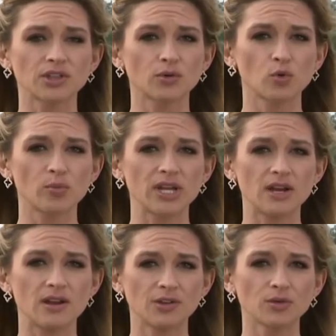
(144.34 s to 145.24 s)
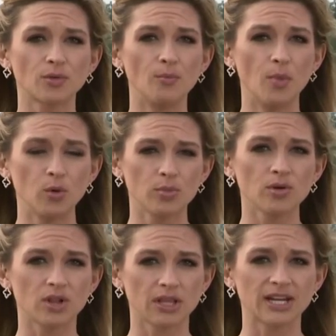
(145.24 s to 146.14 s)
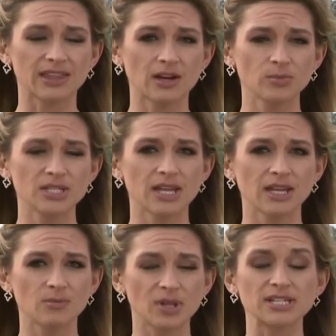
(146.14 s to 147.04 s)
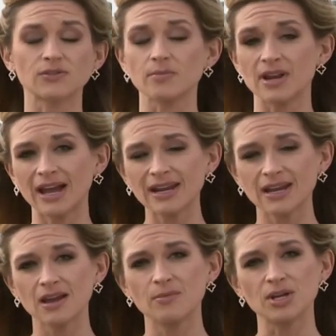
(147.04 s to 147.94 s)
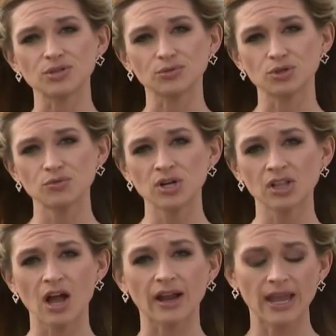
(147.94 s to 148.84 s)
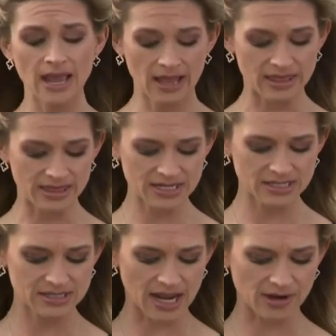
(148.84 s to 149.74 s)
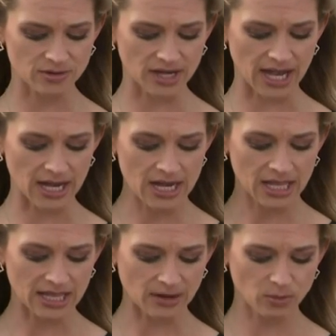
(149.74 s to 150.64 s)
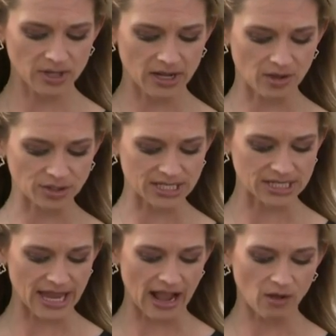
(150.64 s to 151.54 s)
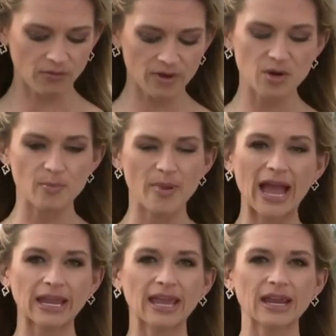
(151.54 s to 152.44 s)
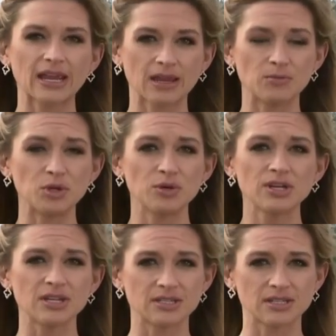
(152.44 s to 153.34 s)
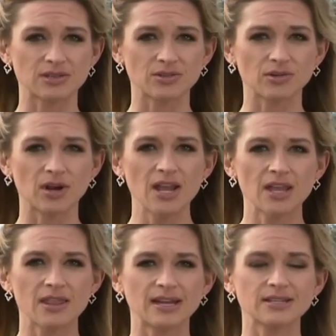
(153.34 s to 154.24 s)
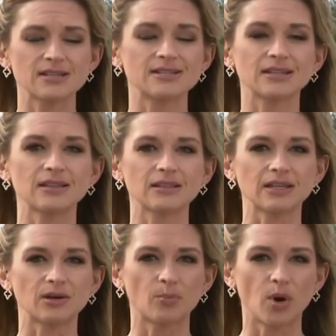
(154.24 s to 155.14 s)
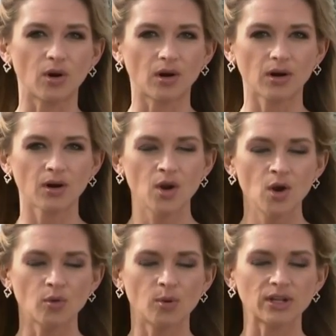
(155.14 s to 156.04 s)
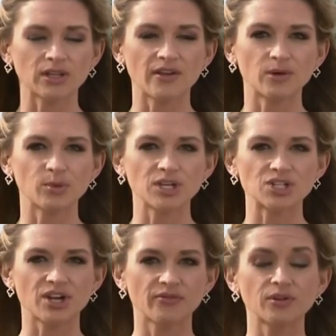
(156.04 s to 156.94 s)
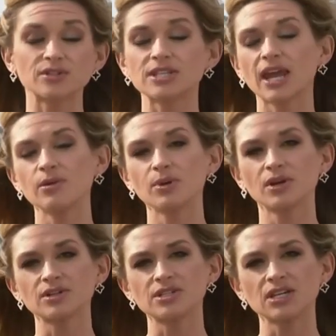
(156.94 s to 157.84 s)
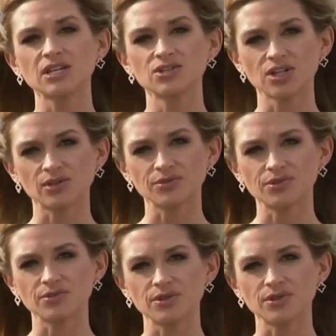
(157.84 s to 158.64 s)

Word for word: that there will be another mobile clinic that'll be taking place from 9 a.m. until 2 o'clock this Saturday. That will be held at the Alvin Baggett Community Center that is in Galena Park. Reporting live, I'm Brittany Jeffers, KPRC Channel 2